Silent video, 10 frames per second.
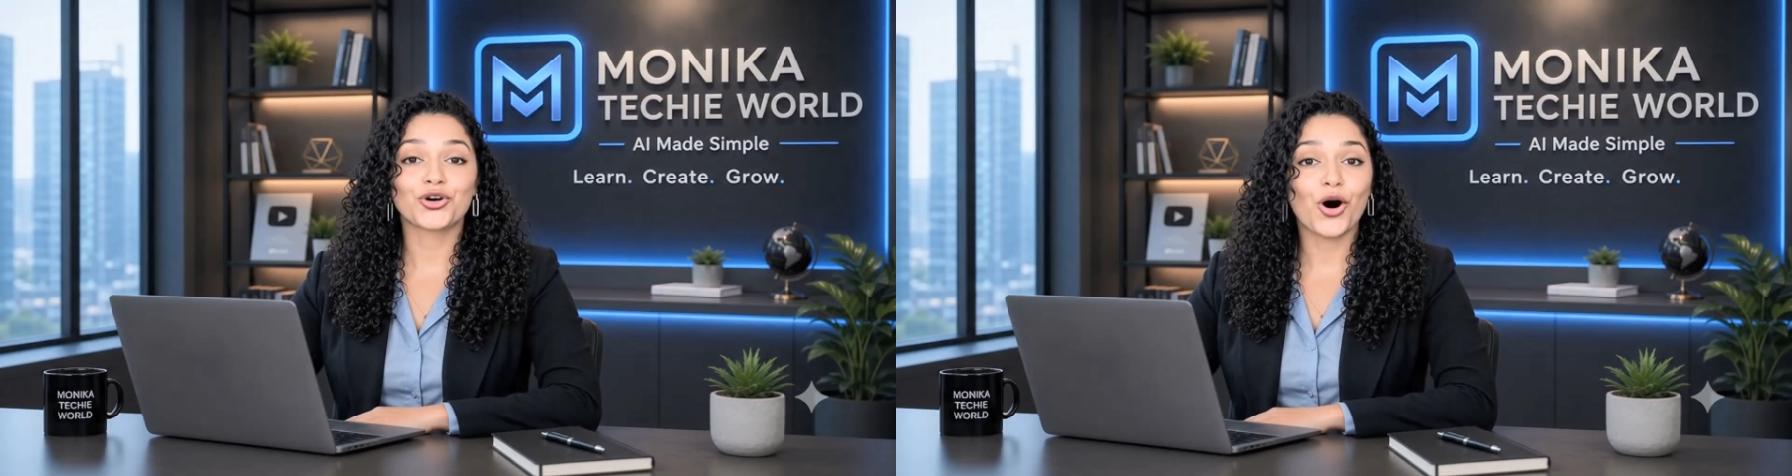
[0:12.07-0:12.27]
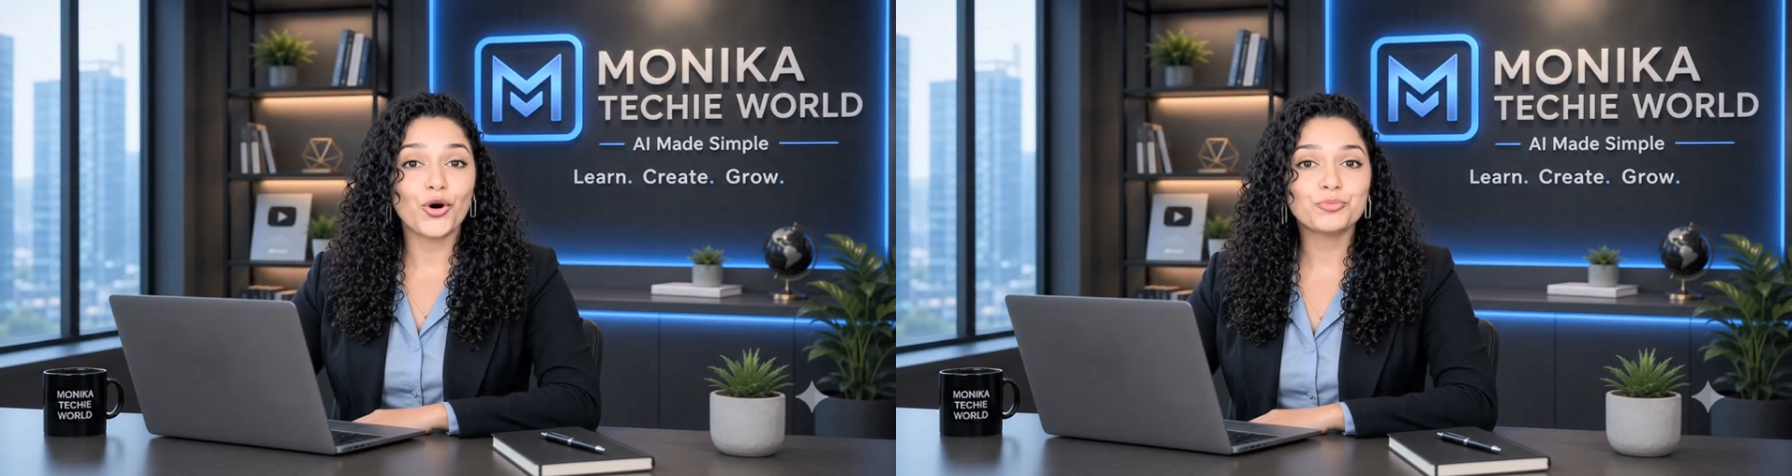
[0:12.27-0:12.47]

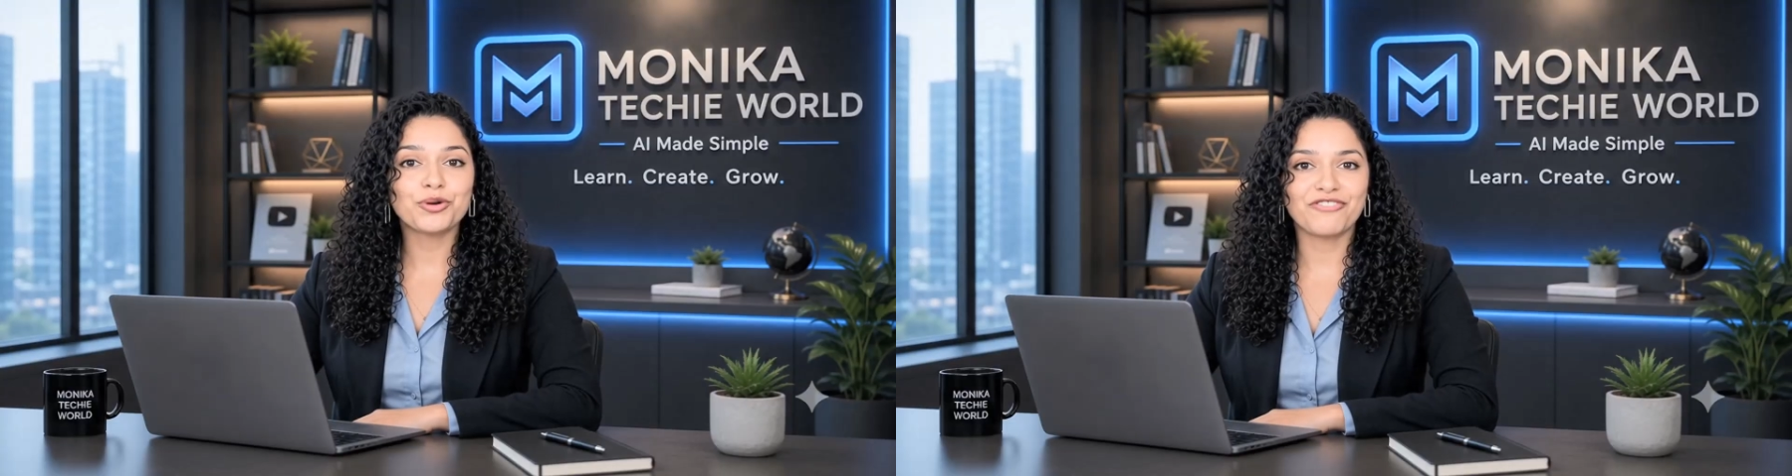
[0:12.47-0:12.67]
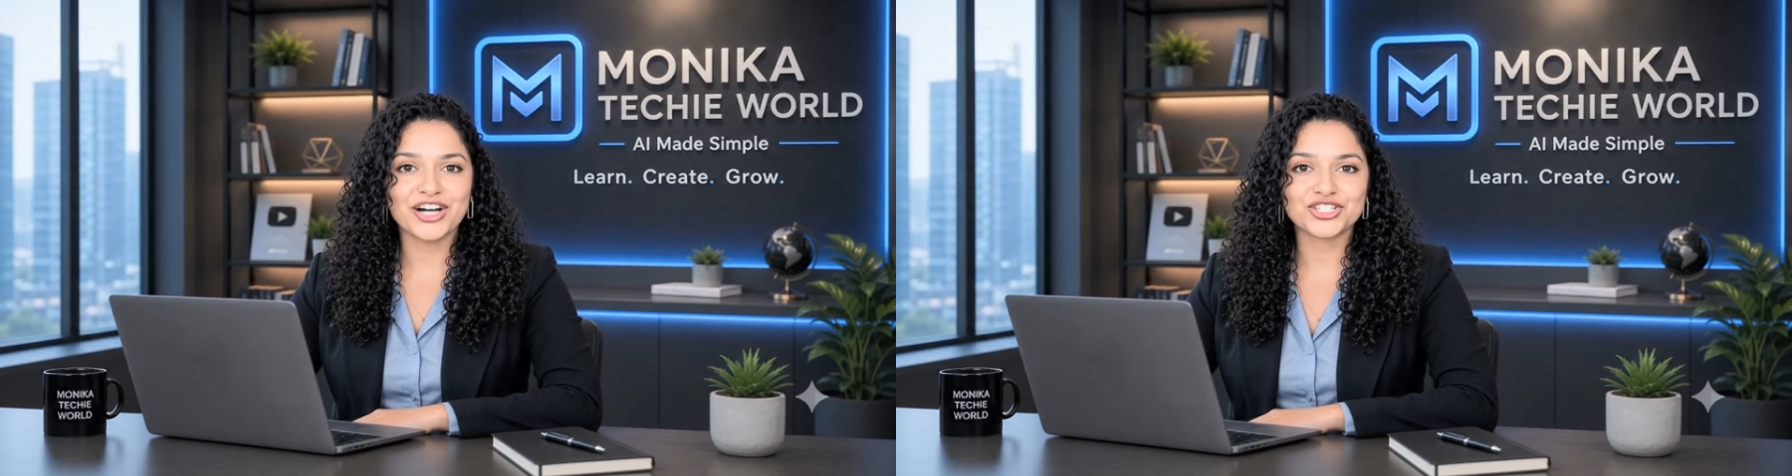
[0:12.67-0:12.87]
your own
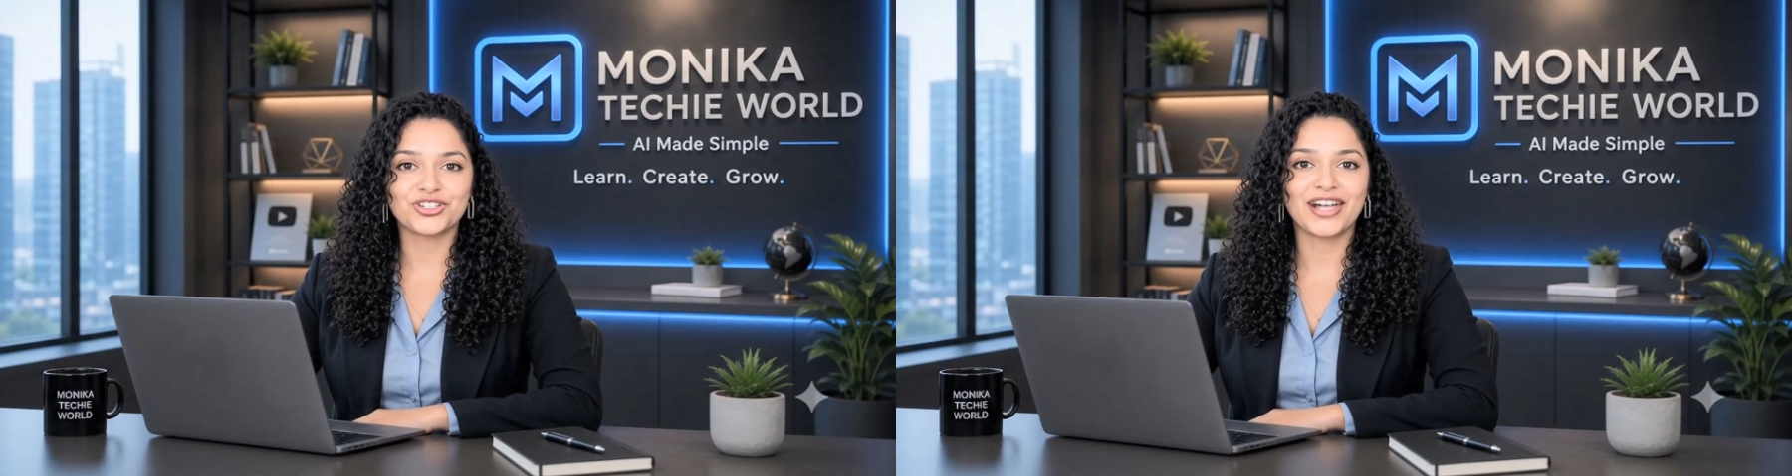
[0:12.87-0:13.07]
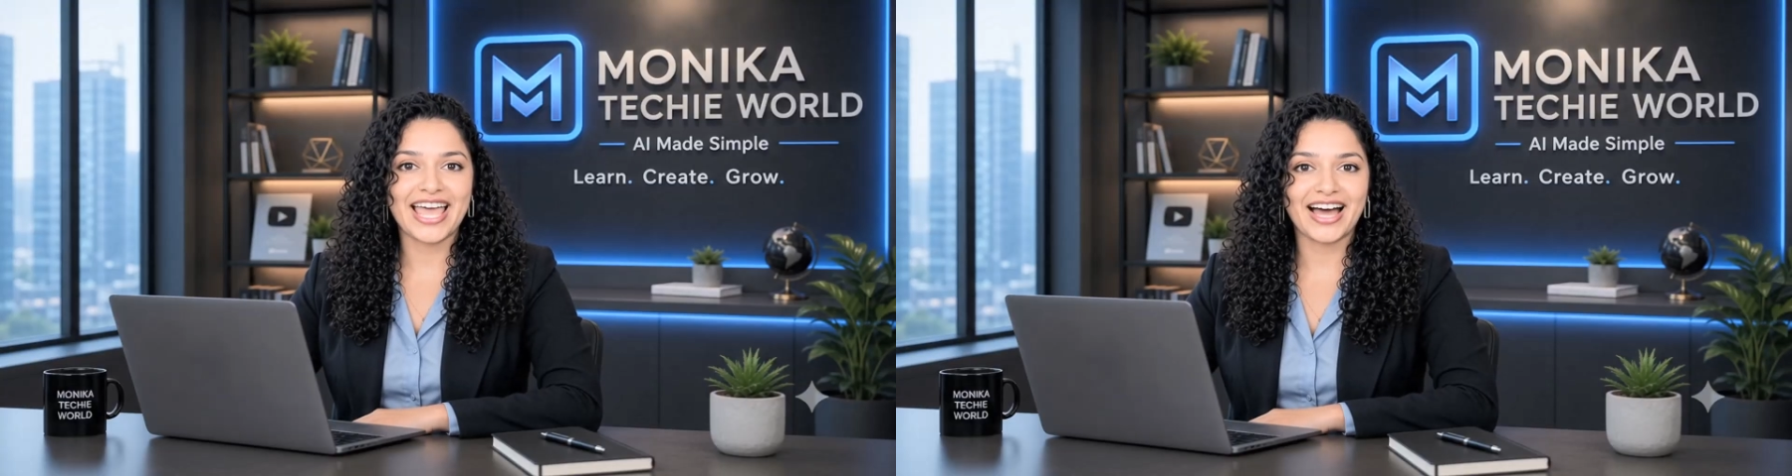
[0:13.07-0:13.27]

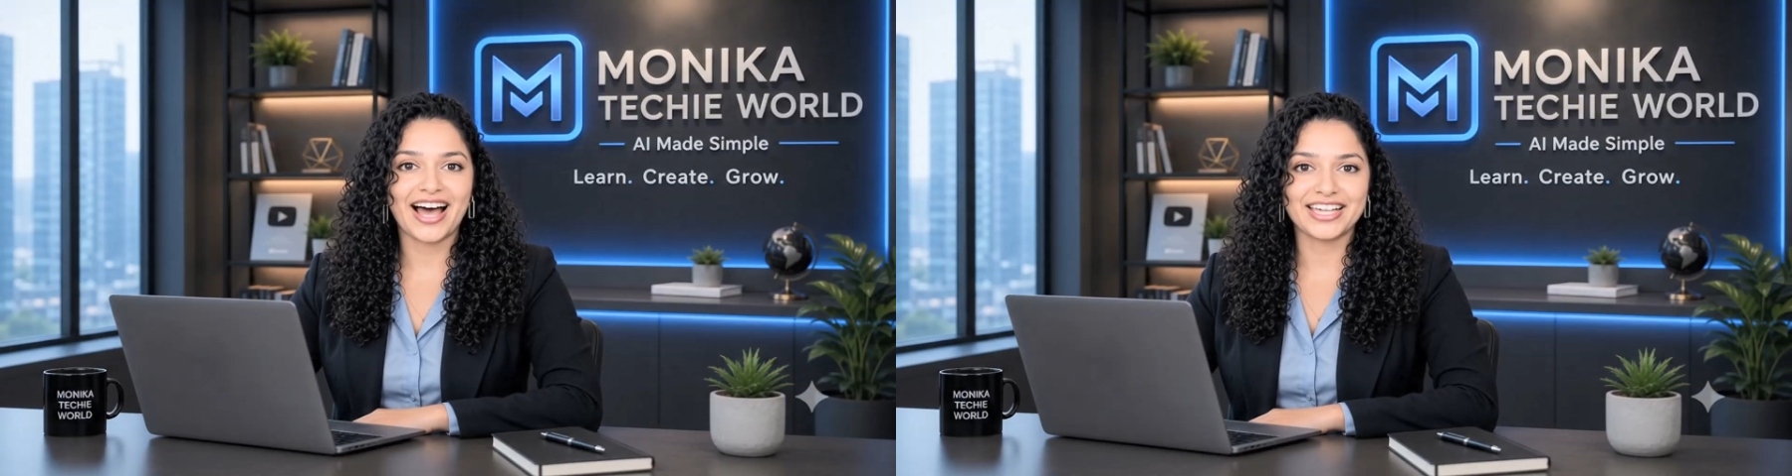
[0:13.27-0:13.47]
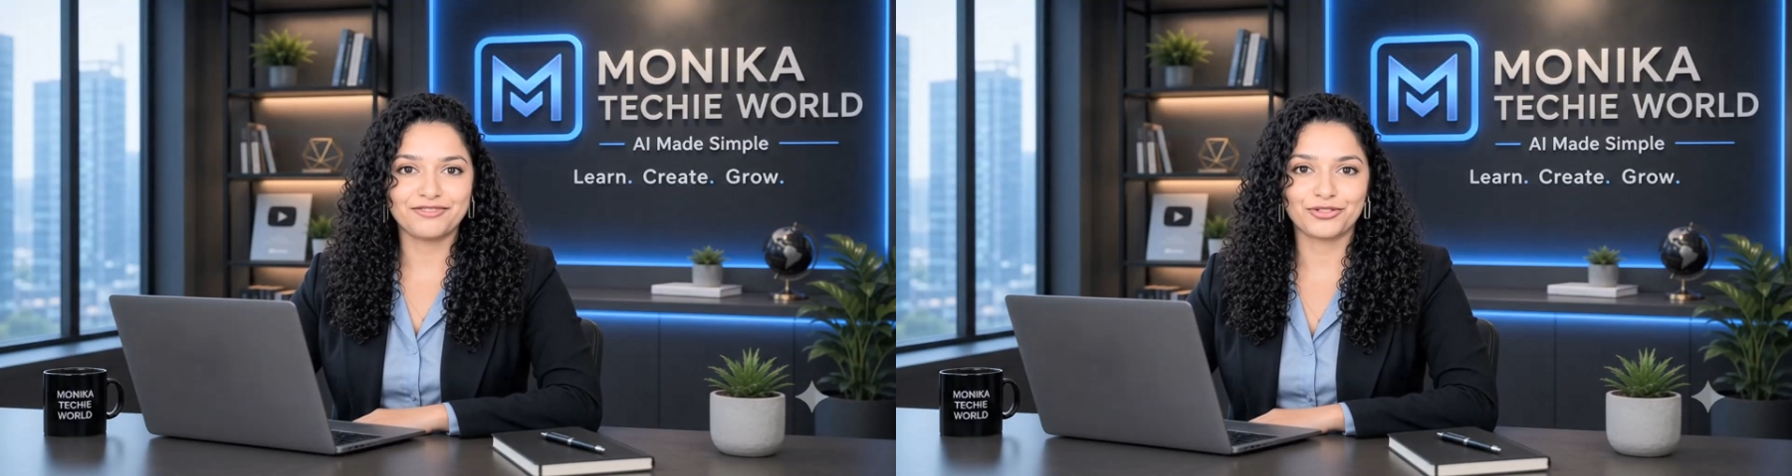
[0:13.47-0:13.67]
professional
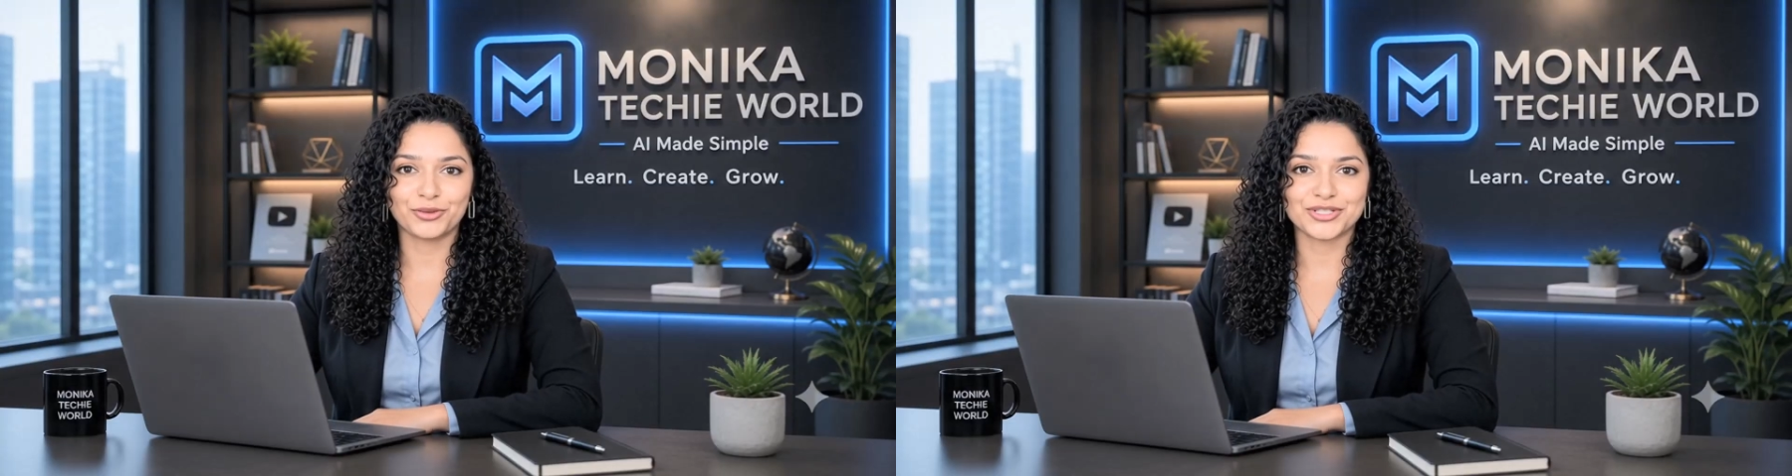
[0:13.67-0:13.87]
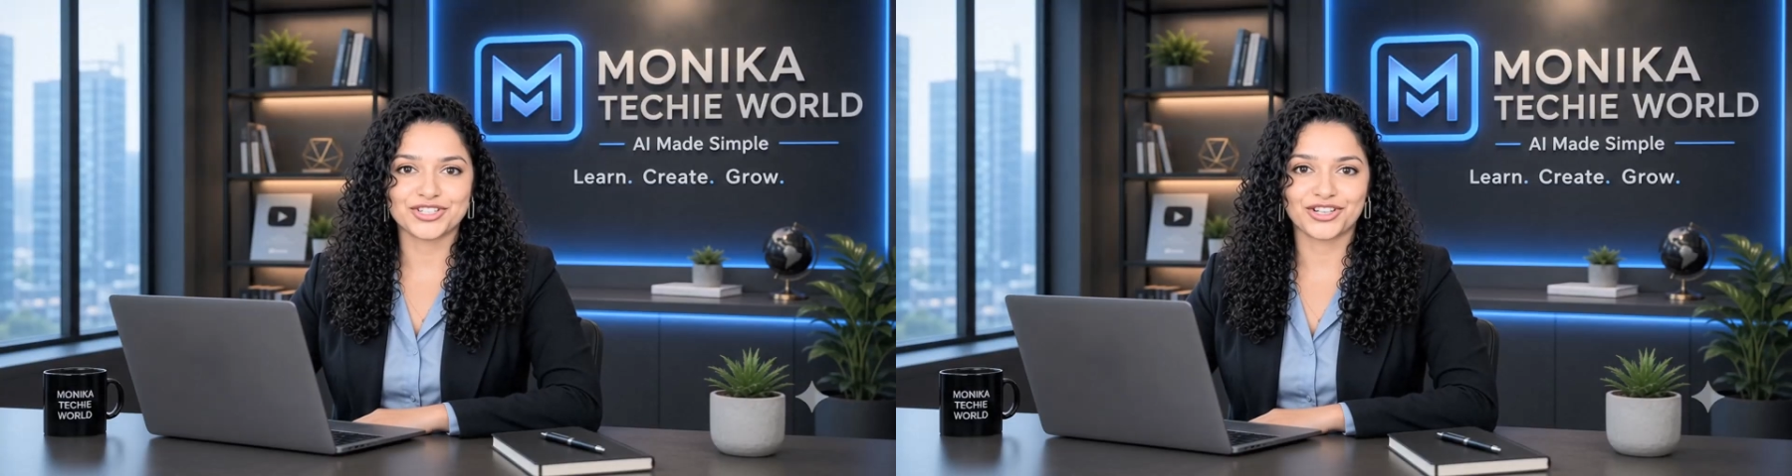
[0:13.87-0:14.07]
AI
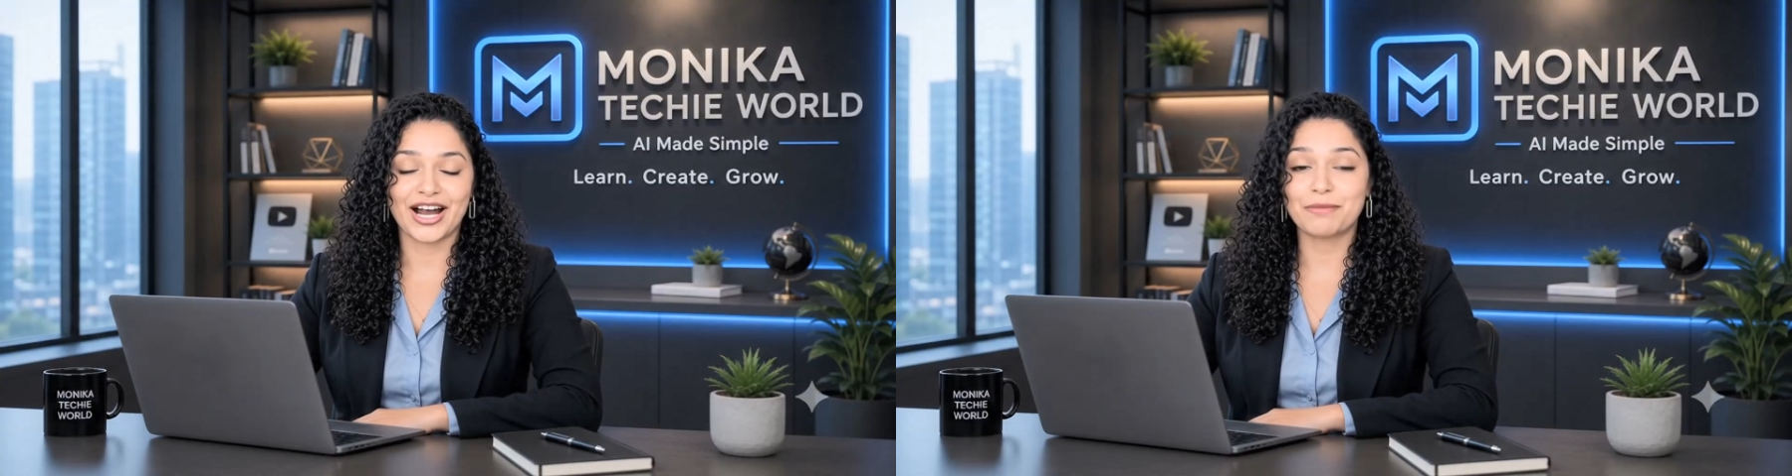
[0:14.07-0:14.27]
influencer